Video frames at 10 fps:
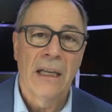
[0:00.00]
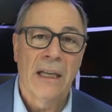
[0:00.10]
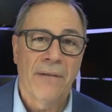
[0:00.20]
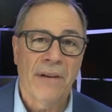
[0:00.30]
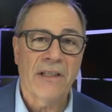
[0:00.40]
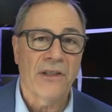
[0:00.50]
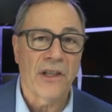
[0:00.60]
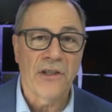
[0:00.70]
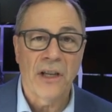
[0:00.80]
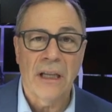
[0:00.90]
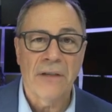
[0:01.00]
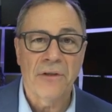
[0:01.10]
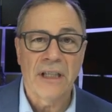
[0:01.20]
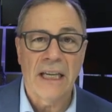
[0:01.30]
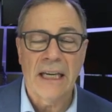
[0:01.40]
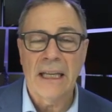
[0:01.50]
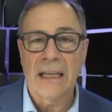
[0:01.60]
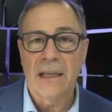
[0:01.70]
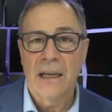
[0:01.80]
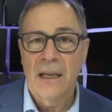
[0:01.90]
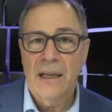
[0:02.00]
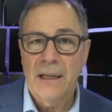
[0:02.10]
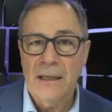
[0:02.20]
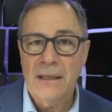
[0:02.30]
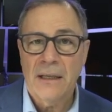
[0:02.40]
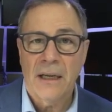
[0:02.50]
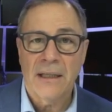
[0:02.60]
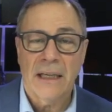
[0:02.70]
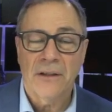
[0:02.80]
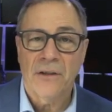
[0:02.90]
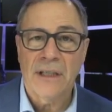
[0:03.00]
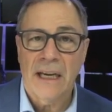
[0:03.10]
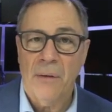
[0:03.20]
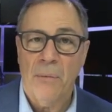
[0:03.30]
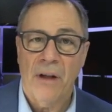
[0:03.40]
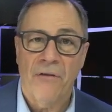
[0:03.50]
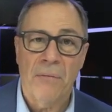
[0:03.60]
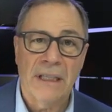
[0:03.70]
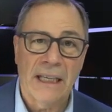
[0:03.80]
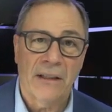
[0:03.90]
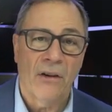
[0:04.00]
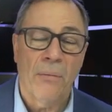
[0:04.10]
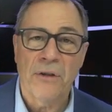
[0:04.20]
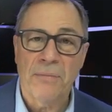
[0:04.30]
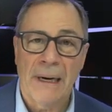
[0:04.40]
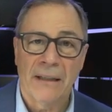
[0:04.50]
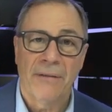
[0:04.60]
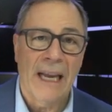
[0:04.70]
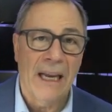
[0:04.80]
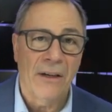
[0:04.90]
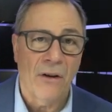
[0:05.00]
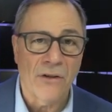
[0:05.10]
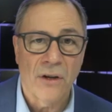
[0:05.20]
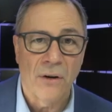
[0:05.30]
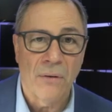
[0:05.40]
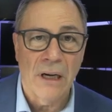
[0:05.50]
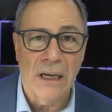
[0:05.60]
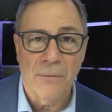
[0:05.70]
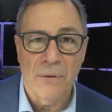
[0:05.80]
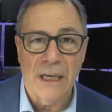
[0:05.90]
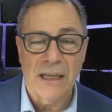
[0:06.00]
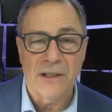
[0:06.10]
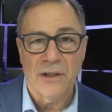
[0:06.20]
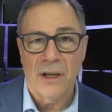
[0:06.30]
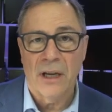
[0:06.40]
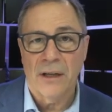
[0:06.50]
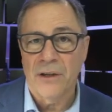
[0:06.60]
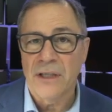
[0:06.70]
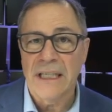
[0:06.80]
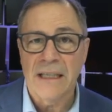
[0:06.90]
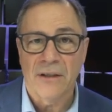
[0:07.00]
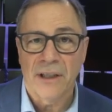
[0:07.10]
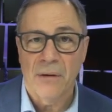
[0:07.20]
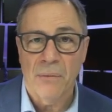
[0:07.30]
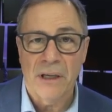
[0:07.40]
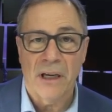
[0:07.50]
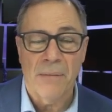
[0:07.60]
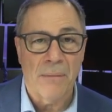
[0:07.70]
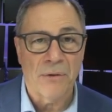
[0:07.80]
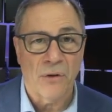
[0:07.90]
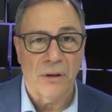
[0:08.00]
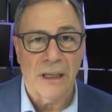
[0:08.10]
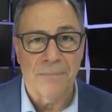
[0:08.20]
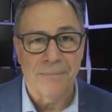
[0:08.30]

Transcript: Investors are still interested in this. This sector is setting up well from a technical perspective, and also it has a good seasonal tailwind coming up shortly.